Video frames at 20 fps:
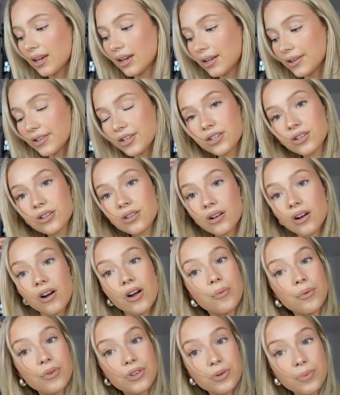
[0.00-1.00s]
just because I
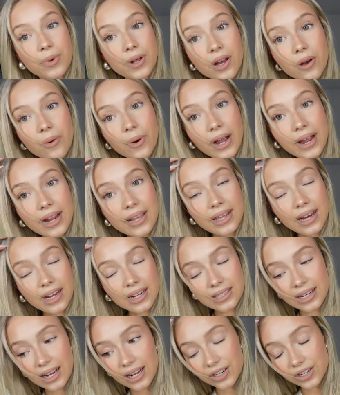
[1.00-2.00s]
can't bother to put it away. That
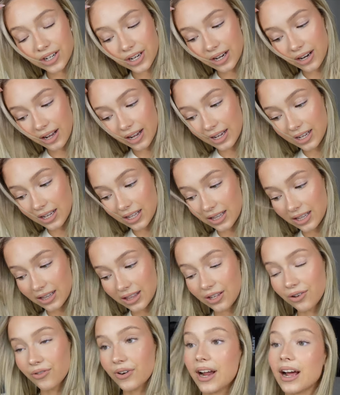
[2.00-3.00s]
is actually like
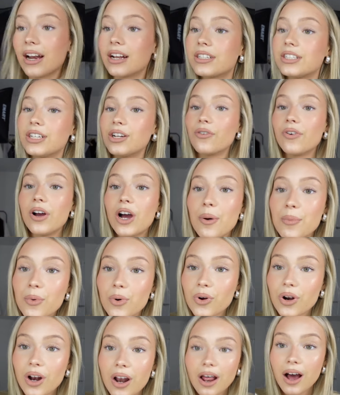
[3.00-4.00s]
the reality of it, I'm not
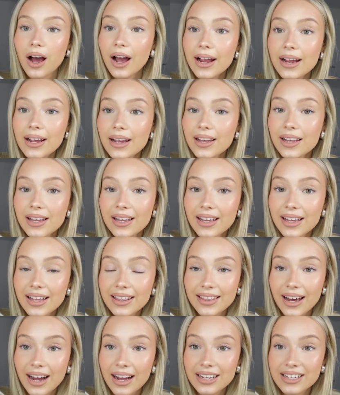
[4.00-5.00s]
gonna lie.
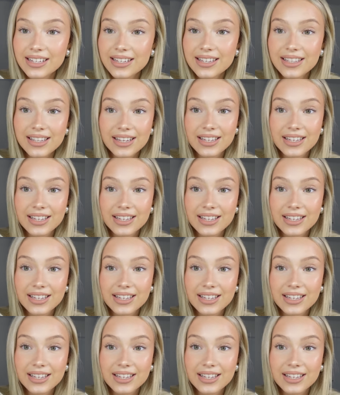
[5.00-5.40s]
That is the